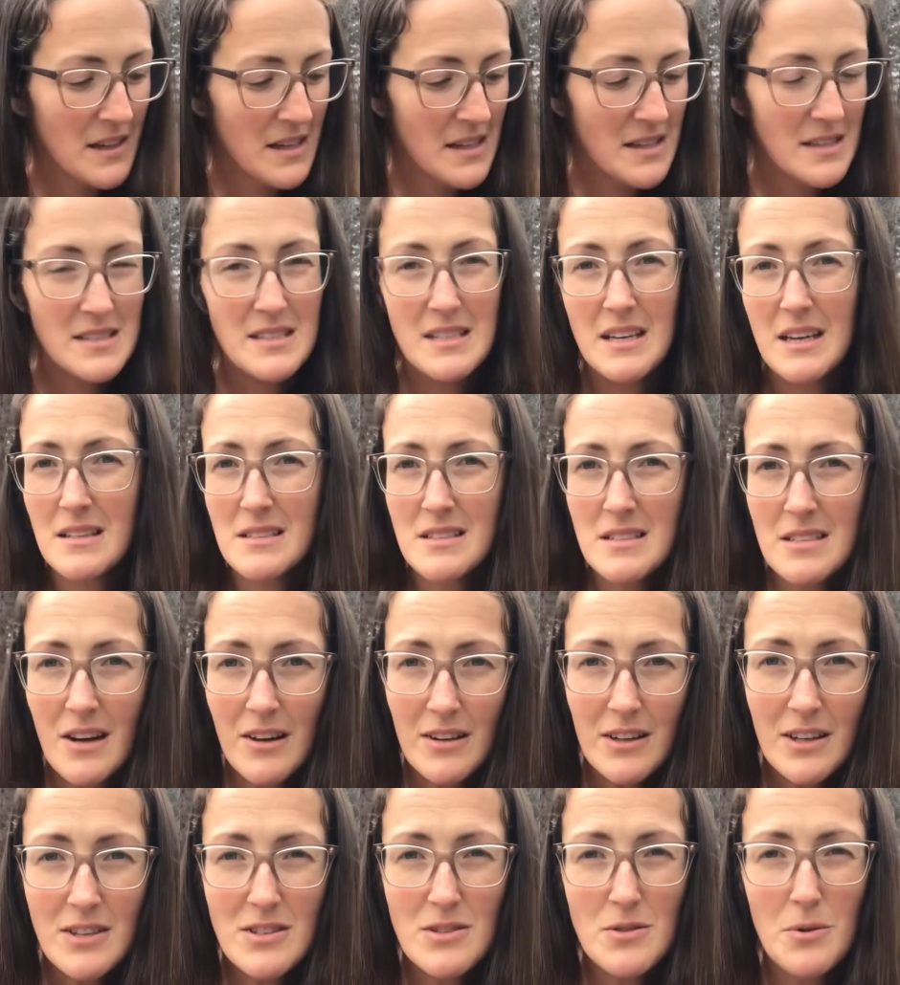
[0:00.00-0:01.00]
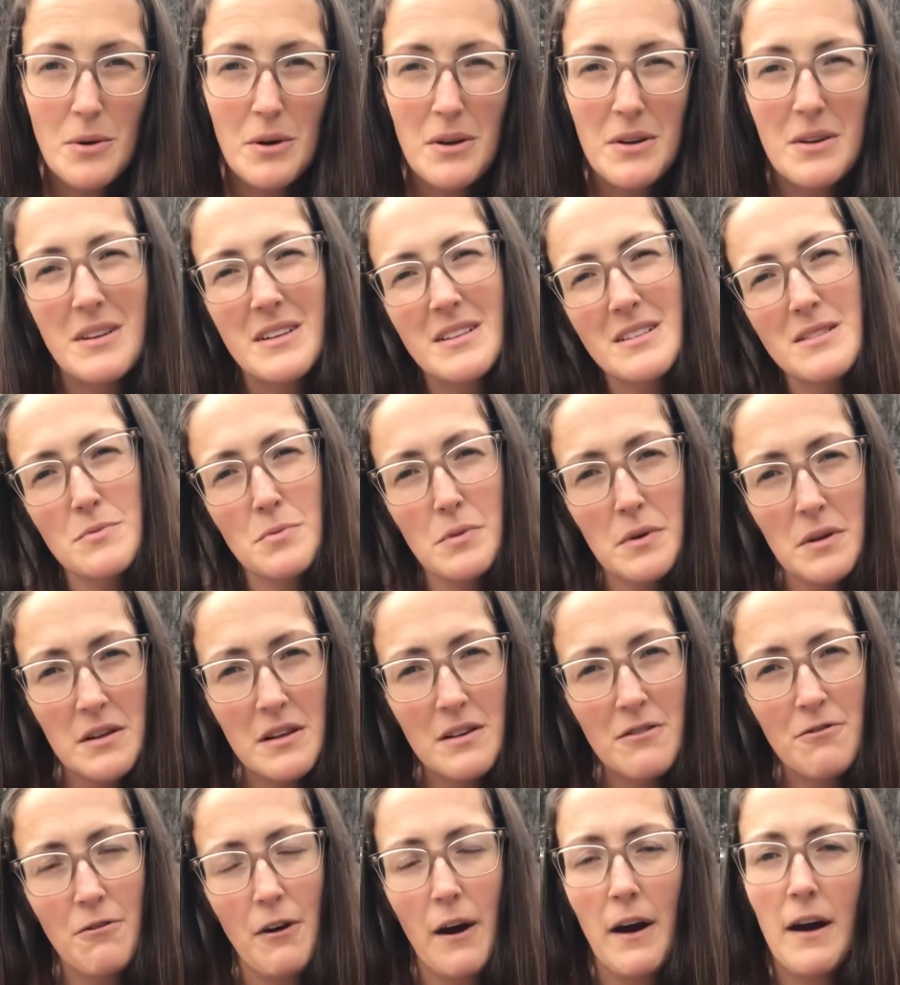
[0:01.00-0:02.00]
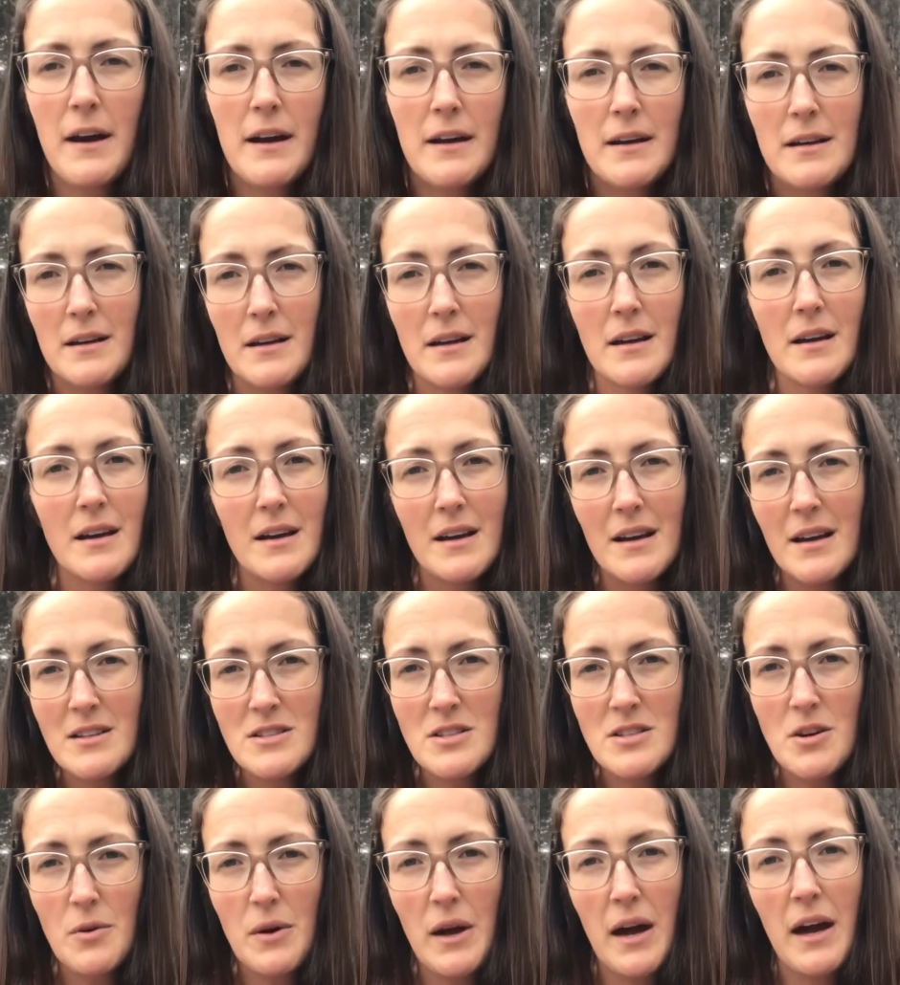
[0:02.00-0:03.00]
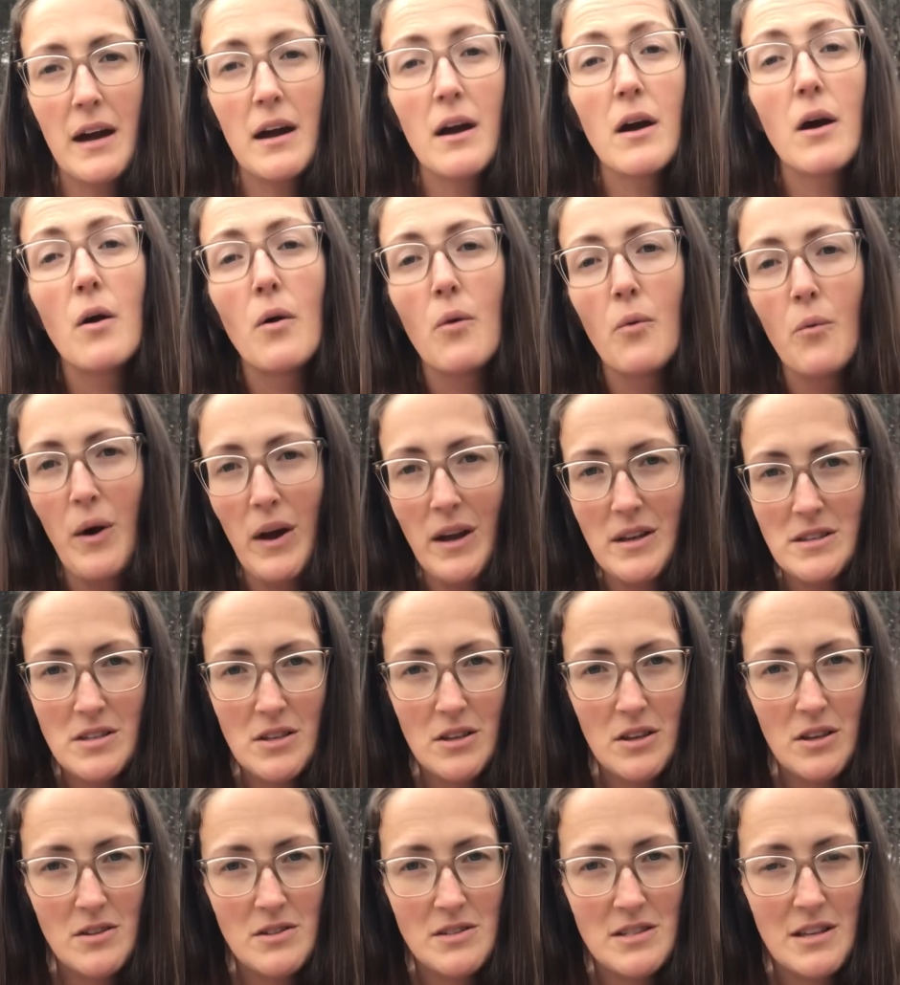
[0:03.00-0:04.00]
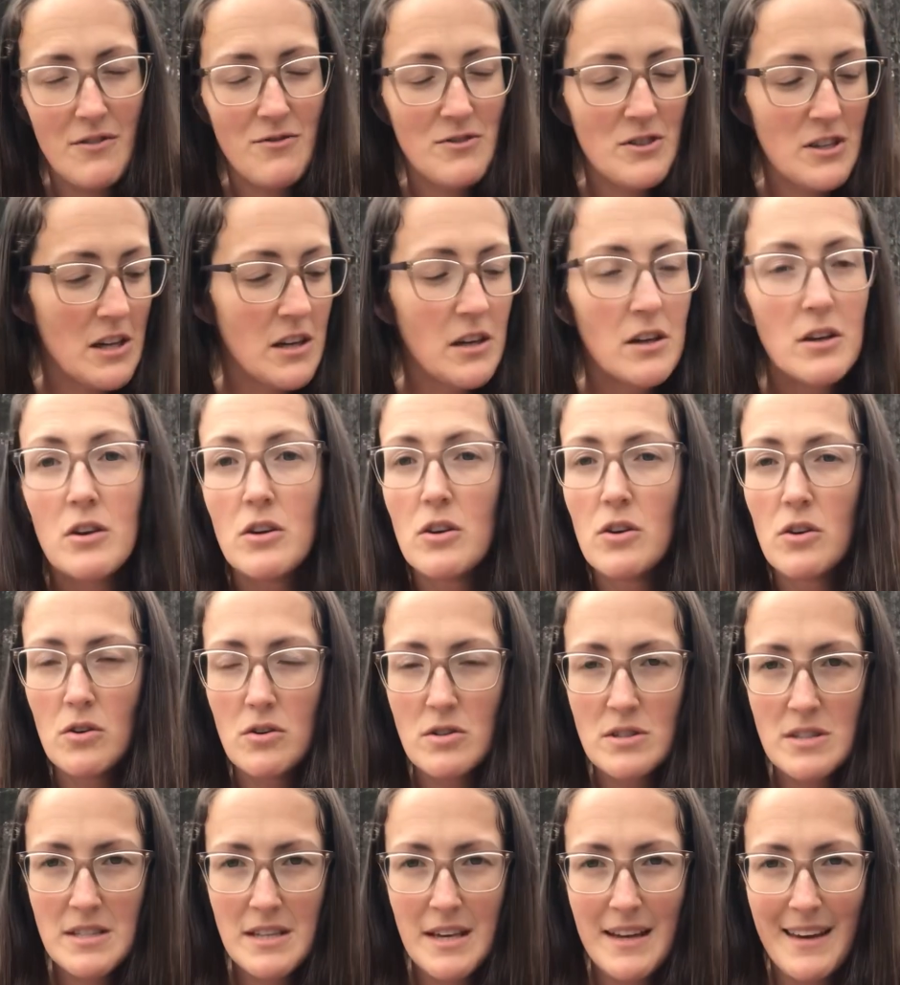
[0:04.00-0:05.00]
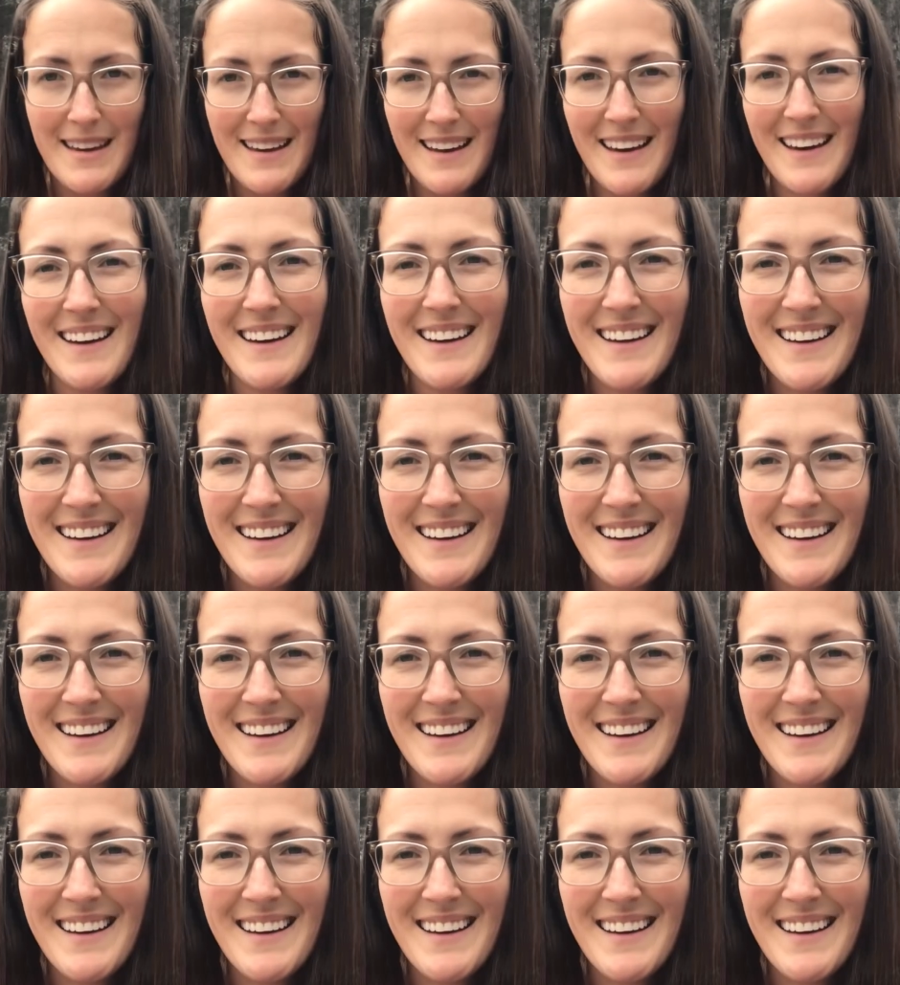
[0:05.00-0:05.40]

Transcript: seed starting soil is really fine. It's okay. Wait till you sift it. You'll see.